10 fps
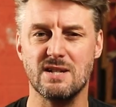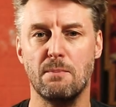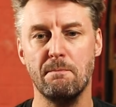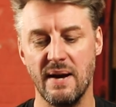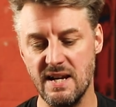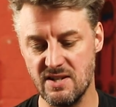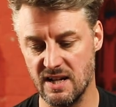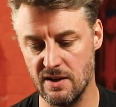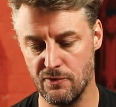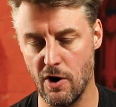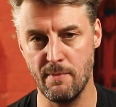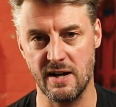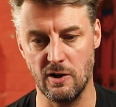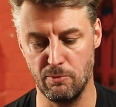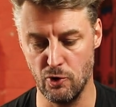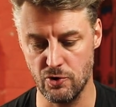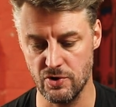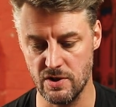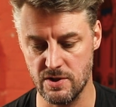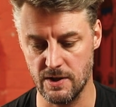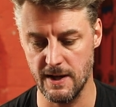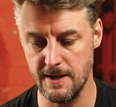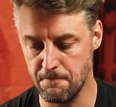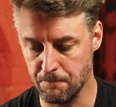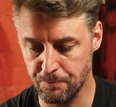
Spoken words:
these amazing environmental portraits, okay?